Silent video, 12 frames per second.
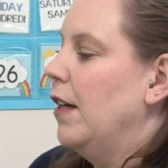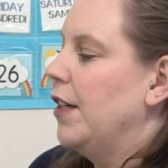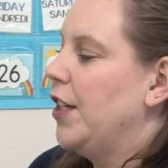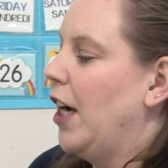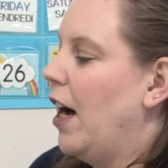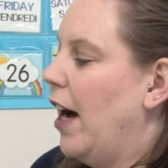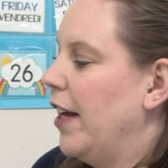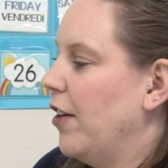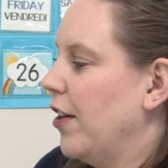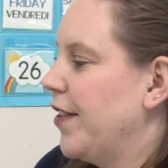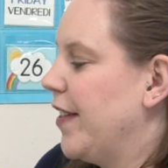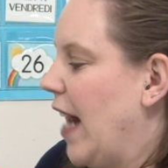to hide
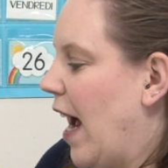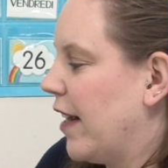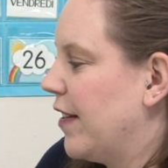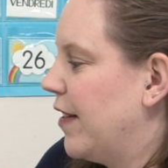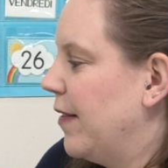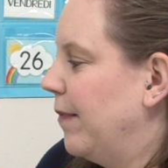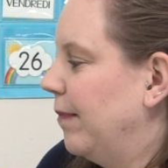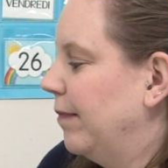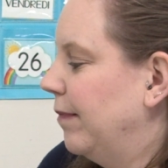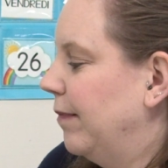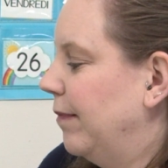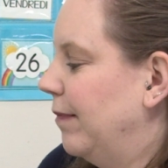our snacks
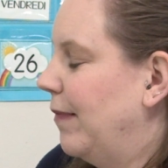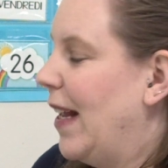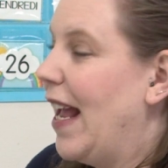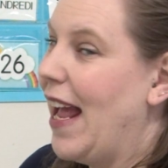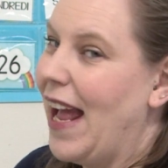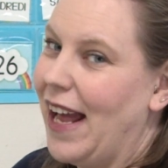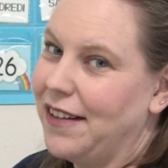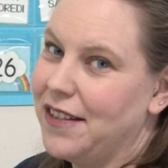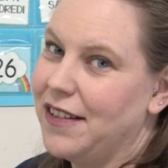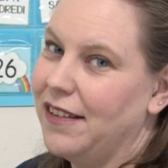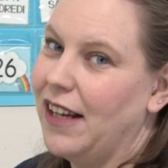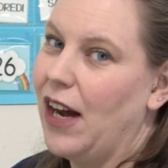
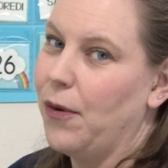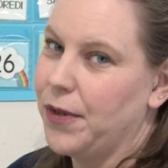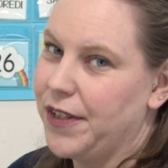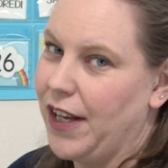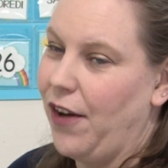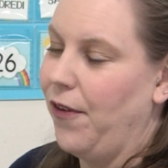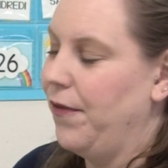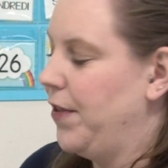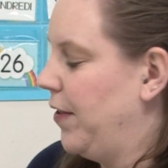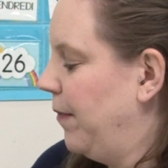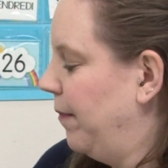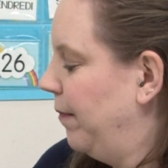and ourselves.